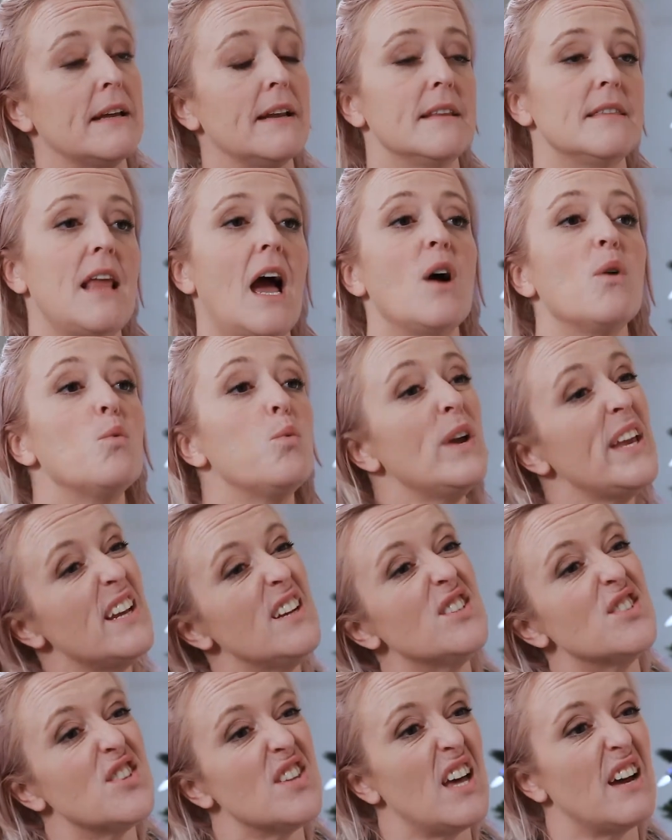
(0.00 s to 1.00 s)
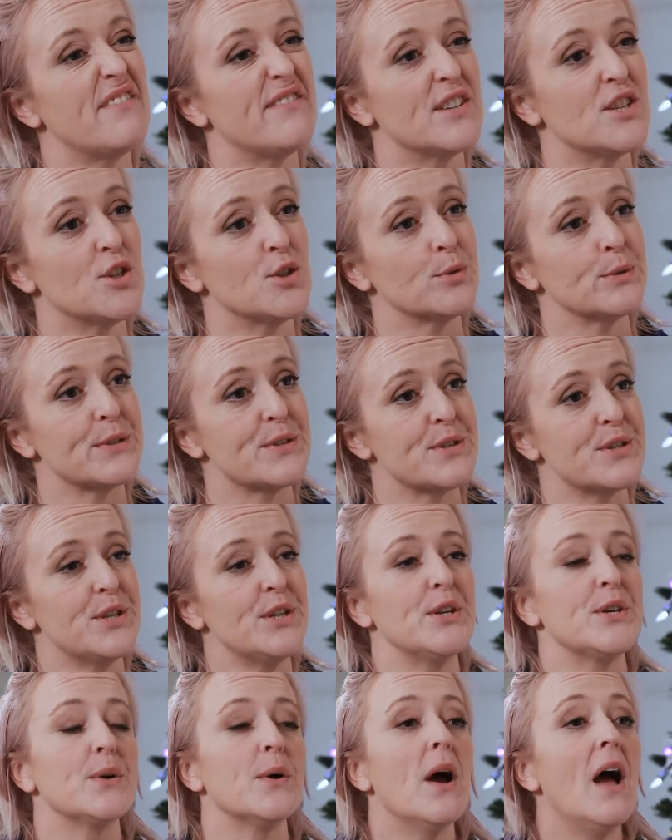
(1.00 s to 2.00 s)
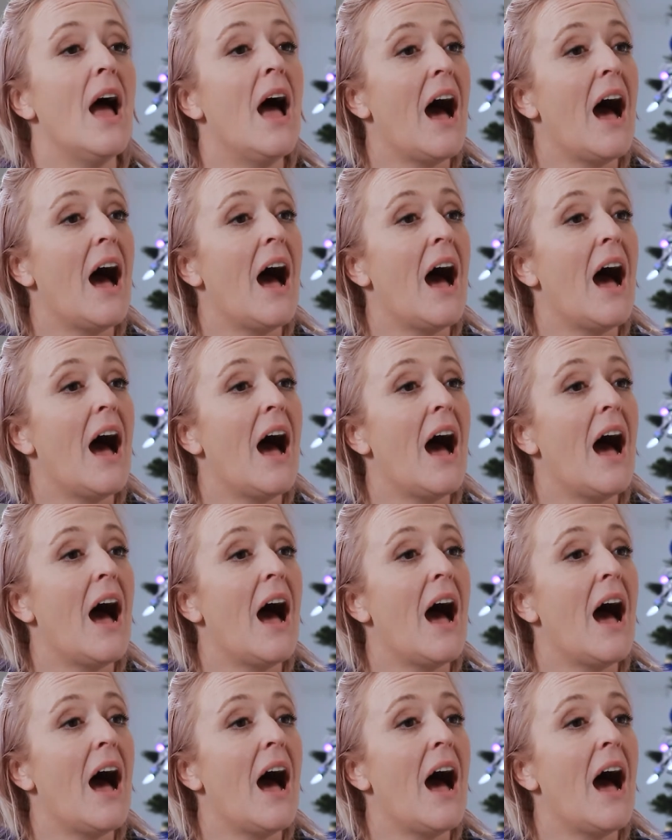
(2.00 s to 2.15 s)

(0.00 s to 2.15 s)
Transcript: like that, we can do that for chores too.